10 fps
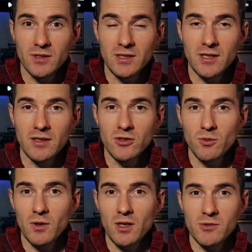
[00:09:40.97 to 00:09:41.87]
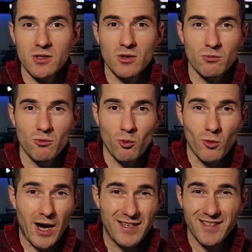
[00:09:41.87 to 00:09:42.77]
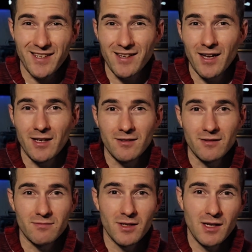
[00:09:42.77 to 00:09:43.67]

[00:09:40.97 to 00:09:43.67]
details when it comes to writing and